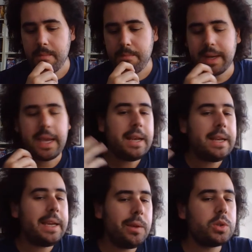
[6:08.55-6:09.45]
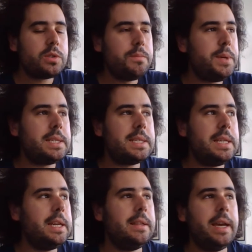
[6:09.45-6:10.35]
But again, like, it was on
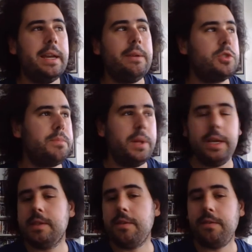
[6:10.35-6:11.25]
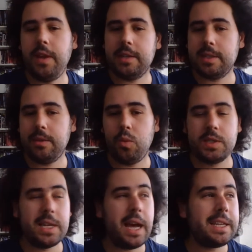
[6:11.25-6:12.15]
PC, and then I was playing something else. I
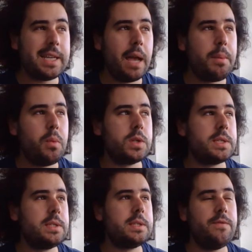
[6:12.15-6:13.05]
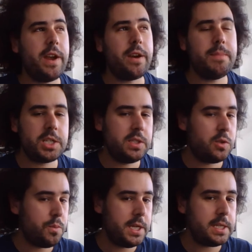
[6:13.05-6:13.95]
wasn't at the time. I wasn't very much
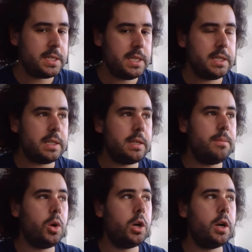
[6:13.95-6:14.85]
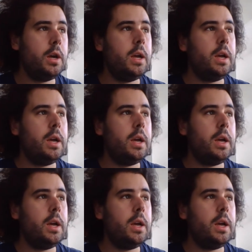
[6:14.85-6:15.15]
into PCs anymore.